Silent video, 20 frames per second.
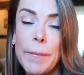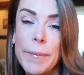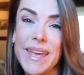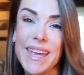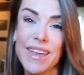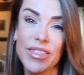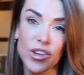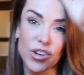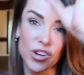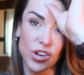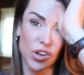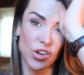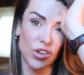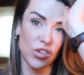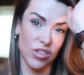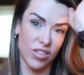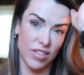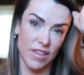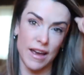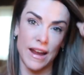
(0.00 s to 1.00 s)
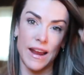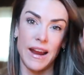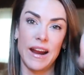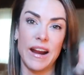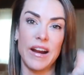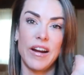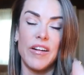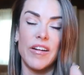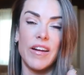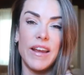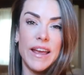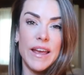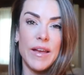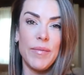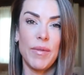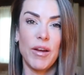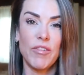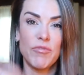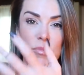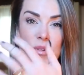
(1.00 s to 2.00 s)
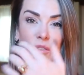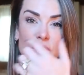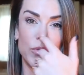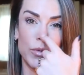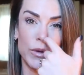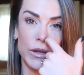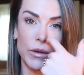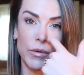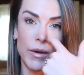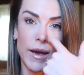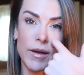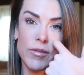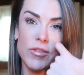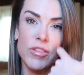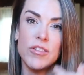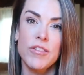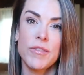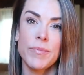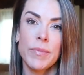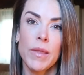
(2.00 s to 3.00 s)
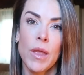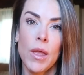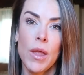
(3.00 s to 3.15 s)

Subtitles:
me and the dogs are have moved to a new house.